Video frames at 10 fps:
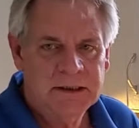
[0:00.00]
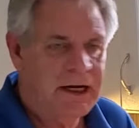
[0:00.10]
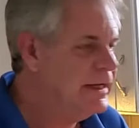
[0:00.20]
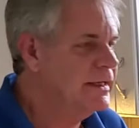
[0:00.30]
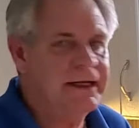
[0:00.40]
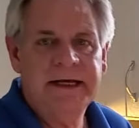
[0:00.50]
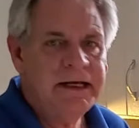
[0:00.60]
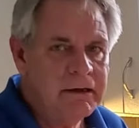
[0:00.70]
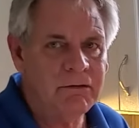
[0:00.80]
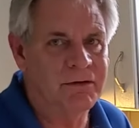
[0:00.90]
I got to
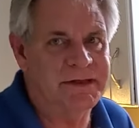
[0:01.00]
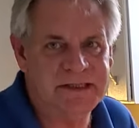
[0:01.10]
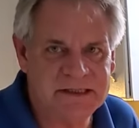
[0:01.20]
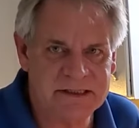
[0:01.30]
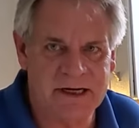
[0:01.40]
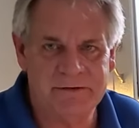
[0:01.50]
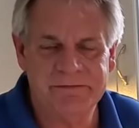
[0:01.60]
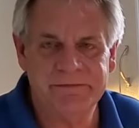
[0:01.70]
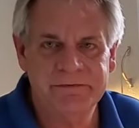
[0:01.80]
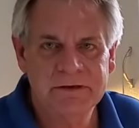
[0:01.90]
eat all this
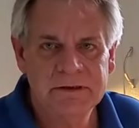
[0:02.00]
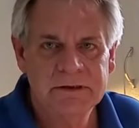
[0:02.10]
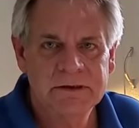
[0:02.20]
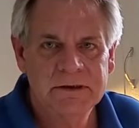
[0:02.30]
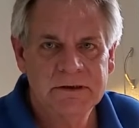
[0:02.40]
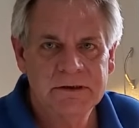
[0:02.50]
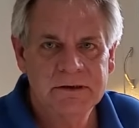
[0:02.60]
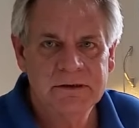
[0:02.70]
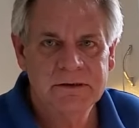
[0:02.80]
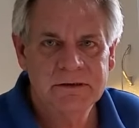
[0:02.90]
stuff.
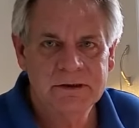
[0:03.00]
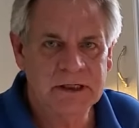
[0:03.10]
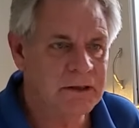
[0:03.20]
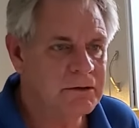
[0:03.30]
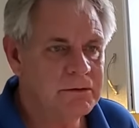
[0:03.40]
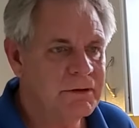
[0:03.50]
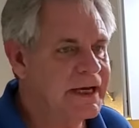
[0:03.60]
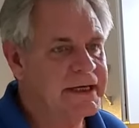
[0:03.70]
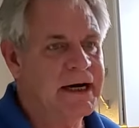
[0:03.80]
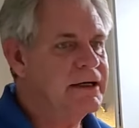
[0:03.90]
You know,
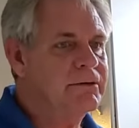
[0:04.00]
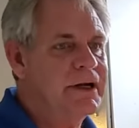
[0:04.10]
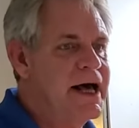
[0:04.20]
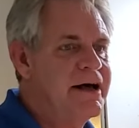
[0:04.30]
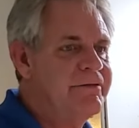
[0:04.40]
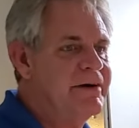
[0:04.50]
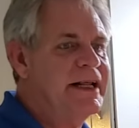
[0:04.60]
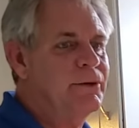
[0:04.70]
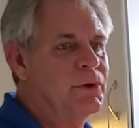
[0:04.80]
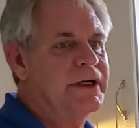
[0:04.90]
like I don't have
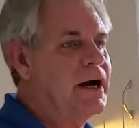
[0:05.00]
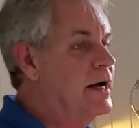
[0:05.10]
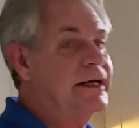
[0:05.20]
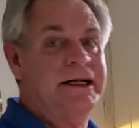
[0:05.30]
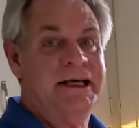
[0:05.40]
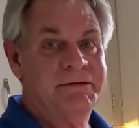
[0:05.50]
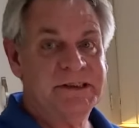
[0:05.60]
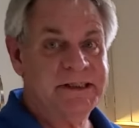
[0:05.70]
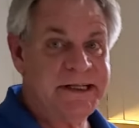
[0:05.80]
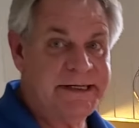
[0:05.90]
anyone, I got to give it
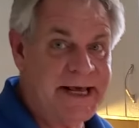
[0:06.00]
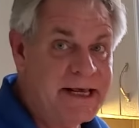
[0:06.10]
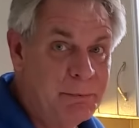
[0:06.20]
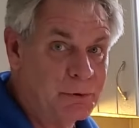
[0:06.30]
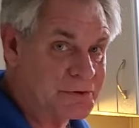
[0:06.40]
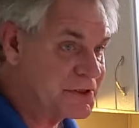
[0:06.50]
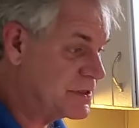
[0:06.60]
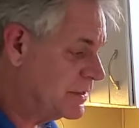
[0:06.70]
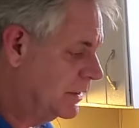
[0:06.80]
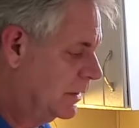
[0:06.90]
to the
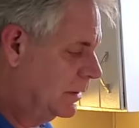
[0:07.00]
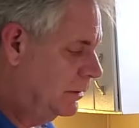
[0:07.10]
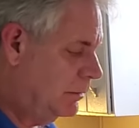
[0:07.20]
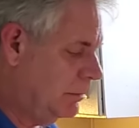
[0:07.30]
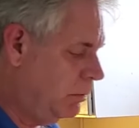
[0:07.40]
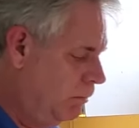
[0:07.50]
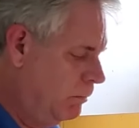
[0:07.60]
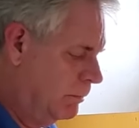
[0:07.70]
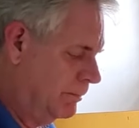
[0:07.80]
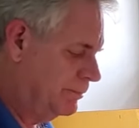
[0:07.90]
neighbors.
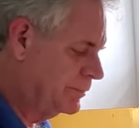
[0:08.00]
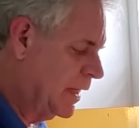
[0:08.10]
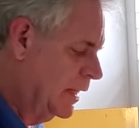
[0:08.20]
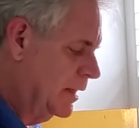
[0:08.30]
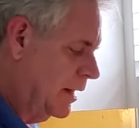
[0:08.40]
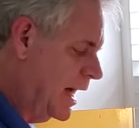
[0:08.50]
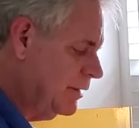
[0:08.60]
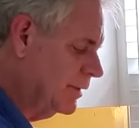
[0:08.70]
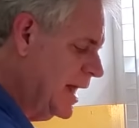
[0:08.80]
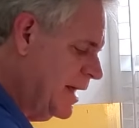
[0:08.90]
I
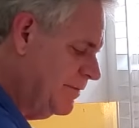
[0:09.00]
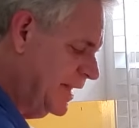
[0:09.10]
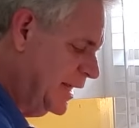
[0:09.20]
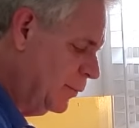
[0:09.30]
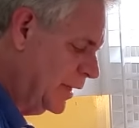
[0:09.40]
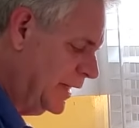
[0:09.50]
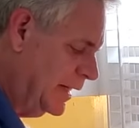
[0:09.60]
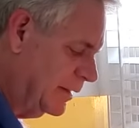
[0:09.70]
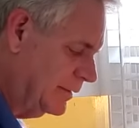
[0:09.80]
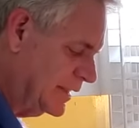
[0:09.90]
don't have anyone
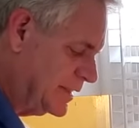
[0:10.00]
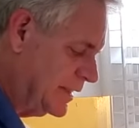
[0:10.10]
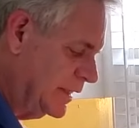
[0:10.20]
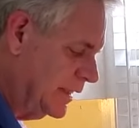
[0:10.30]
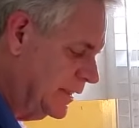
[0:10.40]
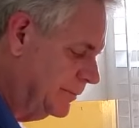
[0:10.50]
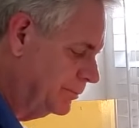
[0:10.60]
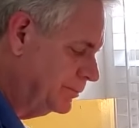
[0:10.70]
here that's going to